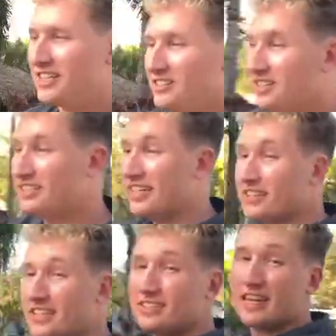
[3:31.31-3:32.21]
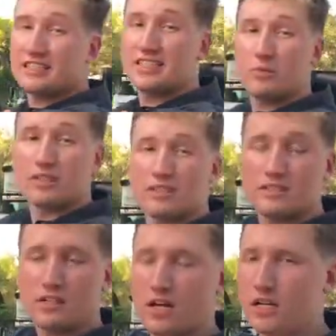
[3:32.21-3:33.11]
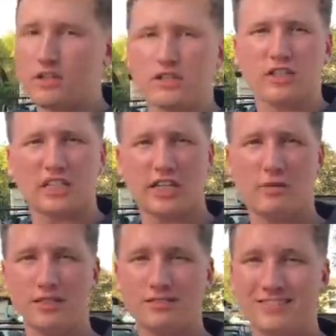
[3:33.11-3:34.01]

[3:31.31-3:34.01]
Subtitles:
So let's get on the inside and see what it looks like, shall we?